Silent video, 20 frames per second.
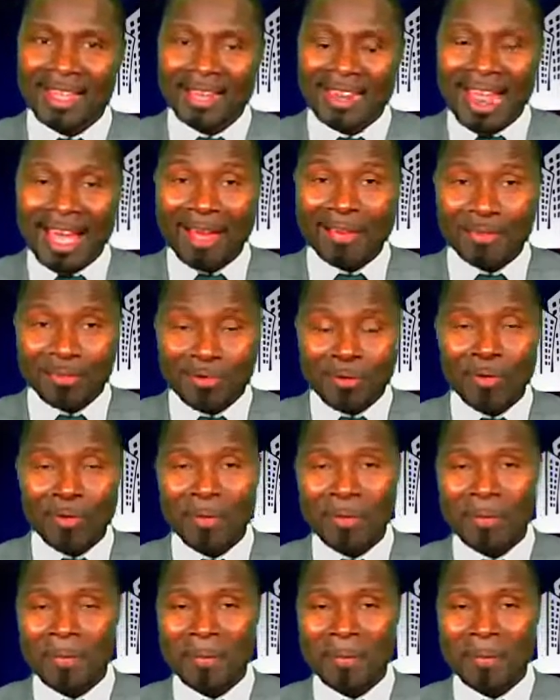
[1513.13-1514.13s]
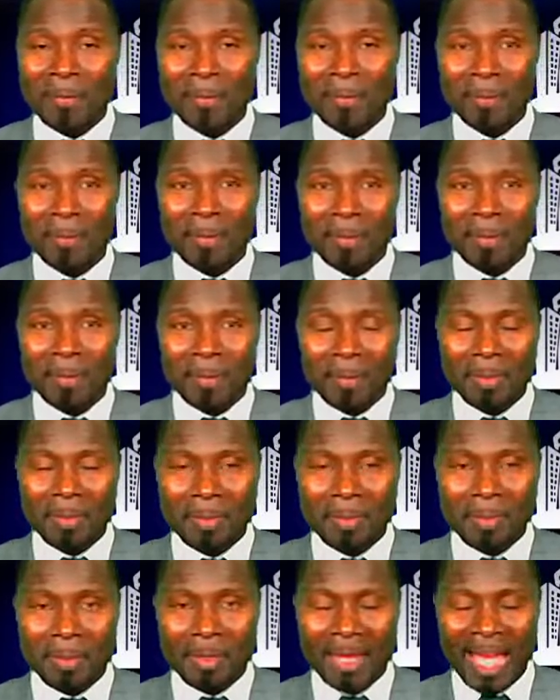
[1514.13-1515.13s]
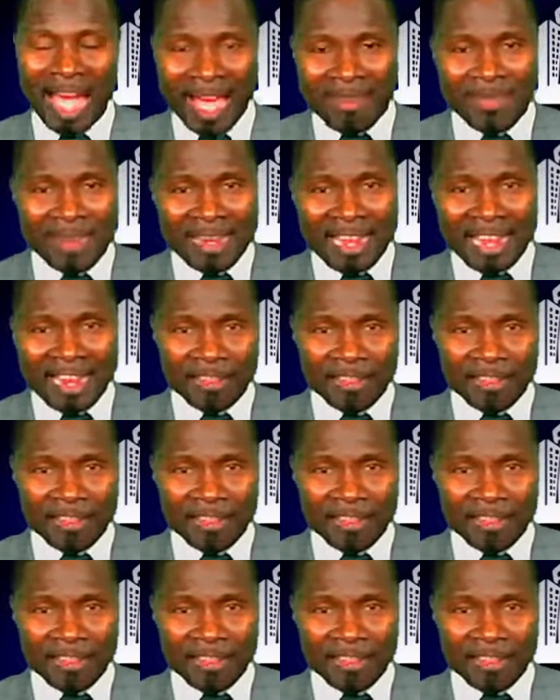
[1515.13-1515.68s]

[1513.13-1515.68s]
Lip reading: Now, so having